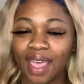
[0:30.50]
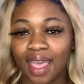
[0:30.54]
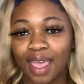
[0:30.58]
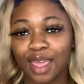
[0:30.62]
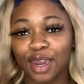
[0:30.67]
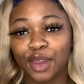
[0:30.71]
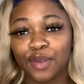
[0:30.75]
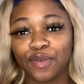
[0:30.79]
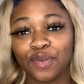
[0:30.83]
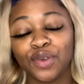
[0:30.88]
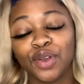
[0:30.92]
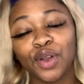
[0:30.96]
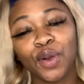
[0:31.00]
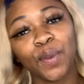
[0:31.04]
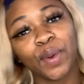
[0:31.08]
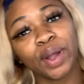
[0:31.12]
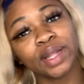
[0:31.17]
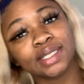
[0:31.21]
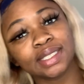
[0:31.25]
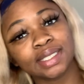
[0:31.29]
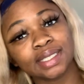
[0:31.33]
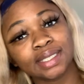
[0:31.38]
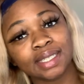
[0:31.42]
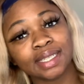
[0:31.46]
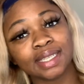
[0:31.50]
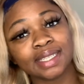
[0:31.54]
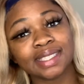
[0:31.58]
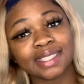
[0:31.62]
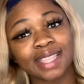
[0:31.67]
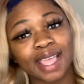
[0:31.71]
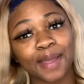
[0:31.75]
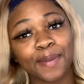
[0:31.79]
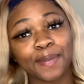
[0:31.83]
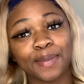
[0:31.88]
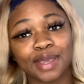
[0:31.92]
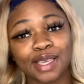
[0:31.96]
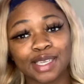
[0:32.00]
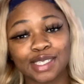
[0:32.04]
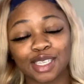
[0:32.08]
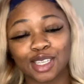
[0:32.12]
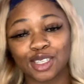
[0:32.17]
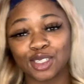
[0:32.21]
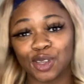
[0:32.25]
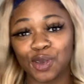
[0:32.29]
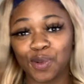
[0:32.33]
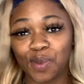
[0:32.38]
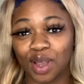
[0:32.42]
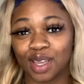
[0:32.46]
And if you're watching this, that means
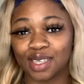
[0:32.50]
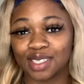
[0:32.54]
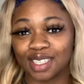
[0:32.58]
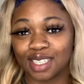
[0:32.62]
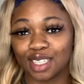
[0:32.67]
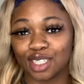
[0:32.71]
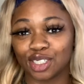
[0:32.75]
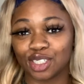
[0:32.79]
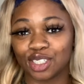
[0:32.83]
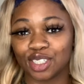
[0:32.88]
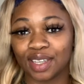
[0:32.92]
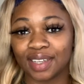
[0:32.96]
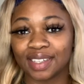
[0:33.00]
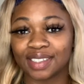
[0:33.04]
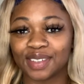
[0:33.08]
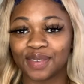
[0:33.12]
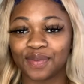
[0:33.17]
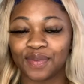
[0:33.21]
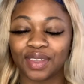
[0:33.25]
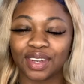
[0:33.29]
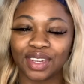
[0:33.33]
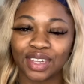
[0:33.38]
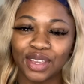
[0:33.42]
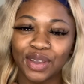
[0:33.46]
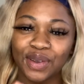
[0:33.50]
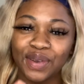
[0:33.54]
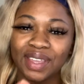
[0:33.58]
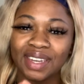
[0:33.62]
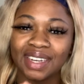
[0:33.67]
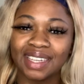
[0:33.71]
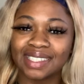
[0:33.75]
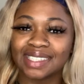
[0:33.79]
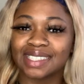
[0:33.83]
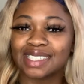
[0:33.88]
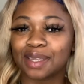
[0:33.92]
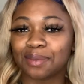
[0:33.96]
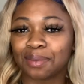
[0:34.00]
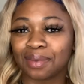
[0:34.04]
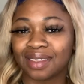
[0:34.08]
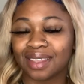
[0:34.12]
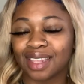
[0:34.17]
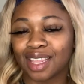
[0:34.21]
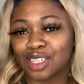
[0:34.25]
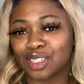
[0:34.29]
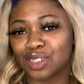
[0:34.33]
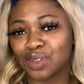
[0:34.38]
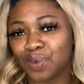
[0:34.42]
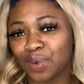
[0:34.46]
that you watched the introduction video and it's something
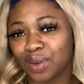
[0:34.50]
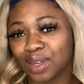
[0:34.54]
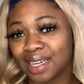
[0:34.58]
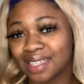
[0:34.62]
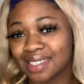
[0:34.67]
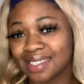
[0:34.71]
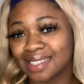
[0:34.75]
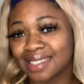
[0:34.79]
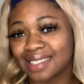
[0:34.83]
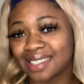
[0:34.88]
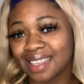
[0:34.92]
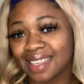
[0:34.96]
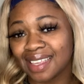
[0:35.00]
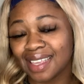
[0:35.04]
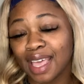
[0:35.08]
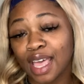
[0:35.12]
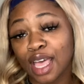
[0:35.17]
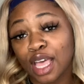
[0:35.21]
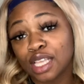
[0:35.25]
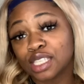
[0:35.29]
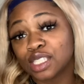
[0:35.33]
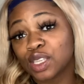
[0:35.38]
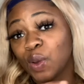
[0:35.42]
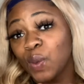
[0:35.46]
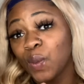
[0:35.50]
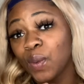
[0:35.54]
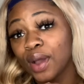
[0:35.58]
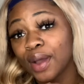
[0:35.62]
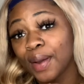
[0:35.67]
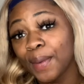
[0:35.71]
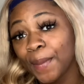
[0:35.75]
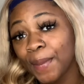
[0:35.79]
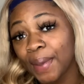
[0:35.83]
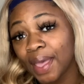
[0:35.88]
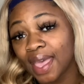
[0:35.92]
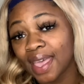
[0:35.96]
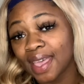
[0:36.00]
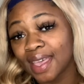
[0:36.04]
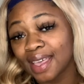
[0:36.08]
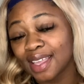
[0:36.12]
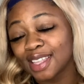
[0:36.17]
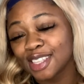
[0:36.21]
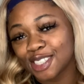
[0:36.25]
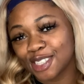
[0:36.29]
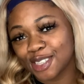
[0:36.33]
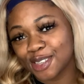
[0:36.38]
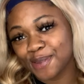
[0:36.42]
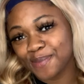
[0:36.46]
that you wanted to see. So welcome back
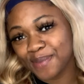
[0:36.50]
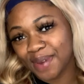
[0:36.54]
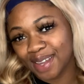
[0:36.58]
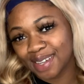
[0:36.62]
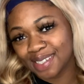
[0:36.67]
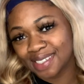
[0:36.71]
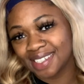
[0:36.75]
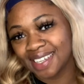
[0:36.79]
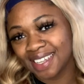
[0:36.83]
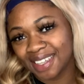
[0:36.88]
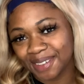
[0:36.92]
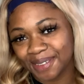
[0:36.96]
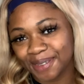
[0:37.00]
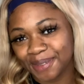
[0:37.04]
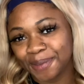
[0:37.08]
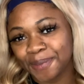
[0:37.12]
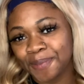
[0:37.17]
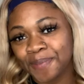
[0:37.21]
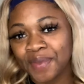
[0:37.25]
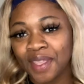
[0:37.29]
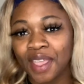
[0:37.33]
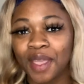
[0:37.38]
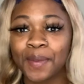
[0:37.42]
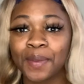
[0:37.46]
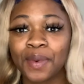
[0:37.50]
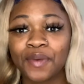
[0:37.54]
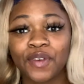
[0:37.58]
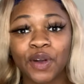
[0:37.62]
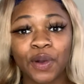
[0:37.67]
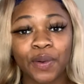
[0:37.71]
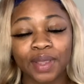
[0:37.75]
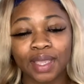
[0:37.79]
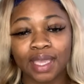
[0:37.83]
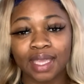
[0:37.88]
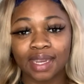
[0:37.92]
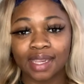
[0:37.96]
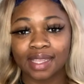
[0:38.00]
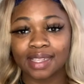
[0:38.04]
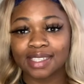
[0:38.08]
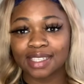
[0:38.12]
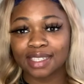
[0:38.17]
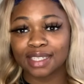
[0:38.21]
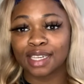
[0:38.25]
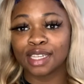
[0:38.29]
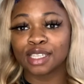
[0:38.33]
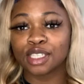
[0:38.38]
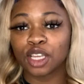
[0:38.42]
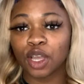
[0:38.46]
to my channel. Before we get
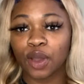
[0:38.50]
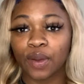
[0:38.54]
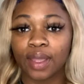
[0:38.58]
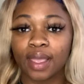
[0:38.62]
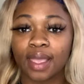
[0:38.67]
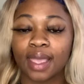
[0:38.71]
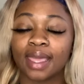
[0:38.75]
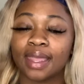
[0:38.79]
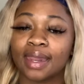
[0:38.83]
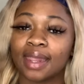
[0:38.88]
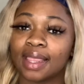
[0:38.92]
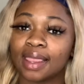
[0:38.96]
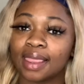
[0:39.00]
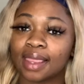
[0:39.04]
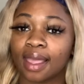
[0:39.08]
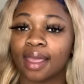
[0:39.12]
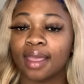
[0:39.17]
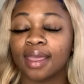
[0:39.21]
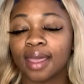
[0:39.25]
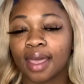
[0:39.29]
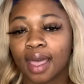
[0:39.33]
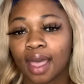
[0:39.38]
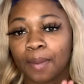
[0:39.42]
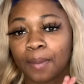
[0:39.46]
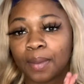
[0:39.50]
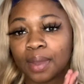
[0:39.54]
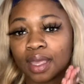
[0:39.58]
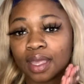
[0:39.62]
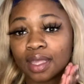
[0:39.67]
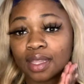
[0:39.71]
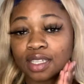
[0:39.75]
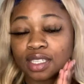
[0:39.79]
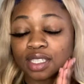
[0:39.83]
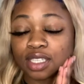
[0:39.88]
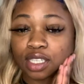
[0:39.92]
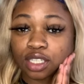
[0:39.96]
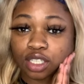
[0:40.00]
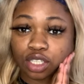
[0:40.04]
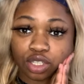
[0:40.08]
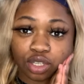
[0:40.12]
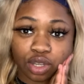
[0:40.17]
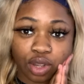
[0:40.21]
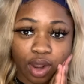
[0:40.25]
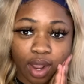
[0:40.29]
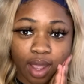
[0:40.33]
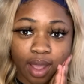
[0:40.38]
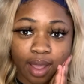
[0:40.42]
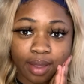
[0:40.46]
into this, go ahead and like, comment, and
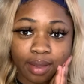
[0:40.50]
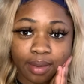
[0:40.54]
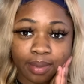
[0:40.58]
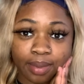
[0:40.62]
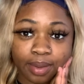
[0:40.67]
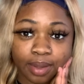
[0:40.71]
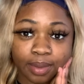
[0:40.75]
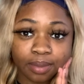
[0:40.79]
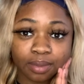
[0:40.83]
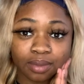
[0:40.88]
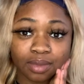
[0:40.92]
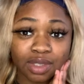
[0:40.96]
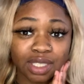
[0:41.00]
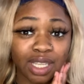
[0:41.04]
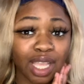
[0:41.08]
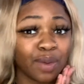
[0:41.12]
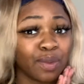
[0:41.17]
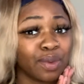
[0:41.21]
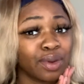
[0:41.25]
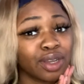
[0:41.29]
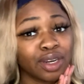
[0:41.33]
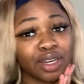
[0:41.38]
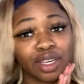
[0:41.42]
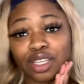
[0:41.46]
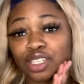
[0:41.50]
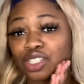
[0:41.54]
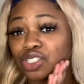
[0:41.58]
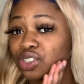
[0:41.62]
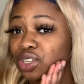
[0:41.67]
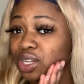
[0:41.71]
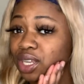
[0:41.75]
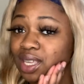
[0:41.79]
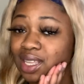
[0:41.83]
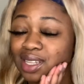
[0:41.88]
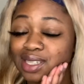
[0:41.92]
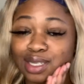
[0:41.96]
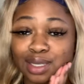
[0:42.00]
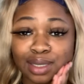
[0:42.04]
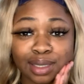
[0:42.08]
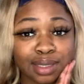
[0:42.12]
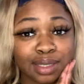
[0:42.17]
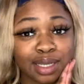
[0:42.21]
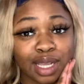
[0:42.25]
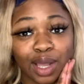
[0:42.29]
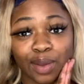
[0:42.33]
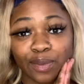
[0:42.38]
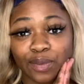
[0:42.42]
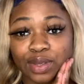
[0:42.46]
subscribe. And we're gonna get straight into this
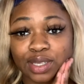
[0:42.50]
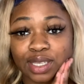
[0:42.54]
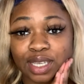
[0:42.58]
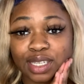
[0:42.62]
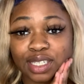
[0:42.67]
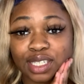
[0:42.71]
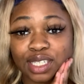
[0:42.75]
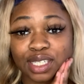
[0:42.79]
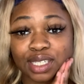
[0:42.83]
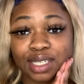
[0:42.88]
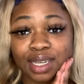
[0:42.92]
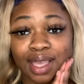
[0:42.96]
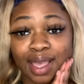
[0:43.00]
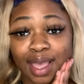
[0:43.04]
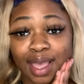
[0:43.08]
conversation.